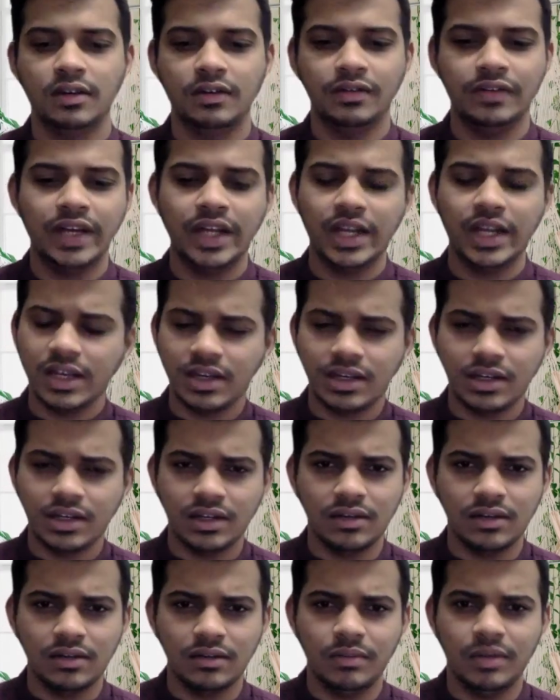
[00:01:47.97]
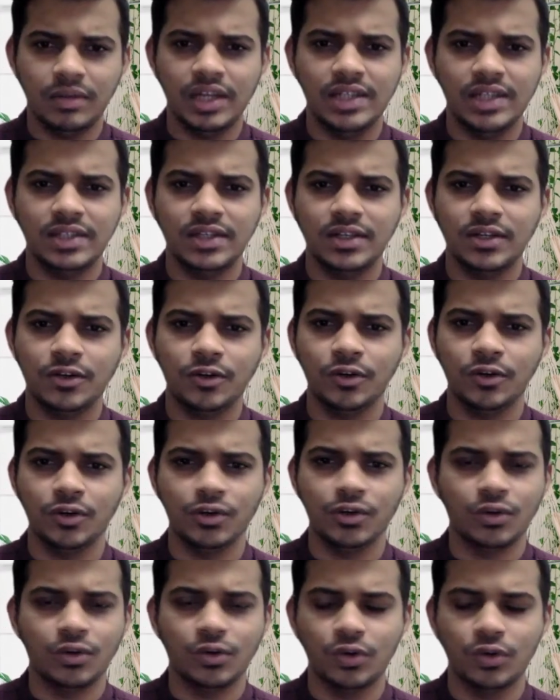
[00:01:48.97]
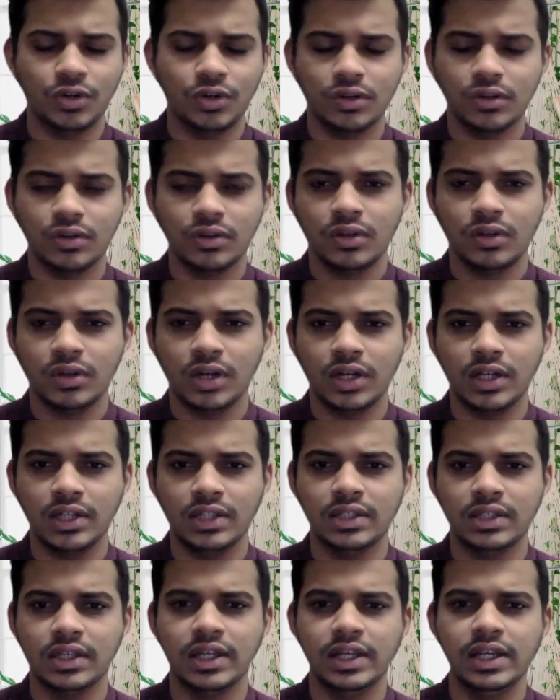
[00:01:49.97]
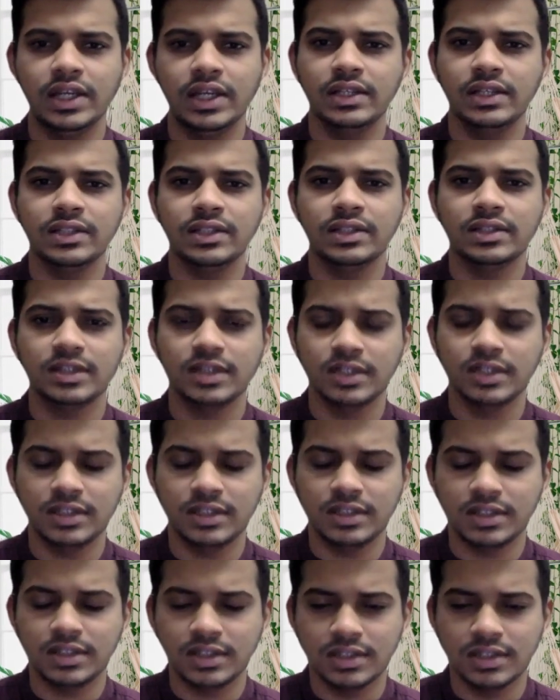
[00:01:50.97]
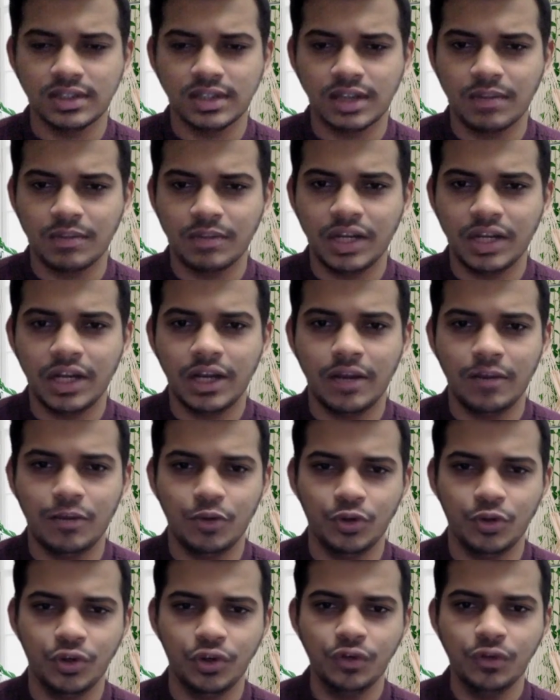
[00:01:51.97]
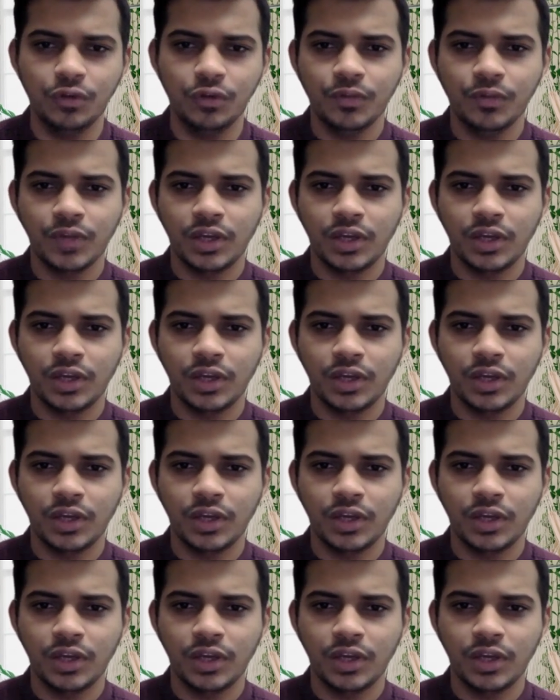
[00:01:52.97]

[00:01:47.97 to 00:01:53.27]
wearing a blazer or coat additionally it's completely up to you.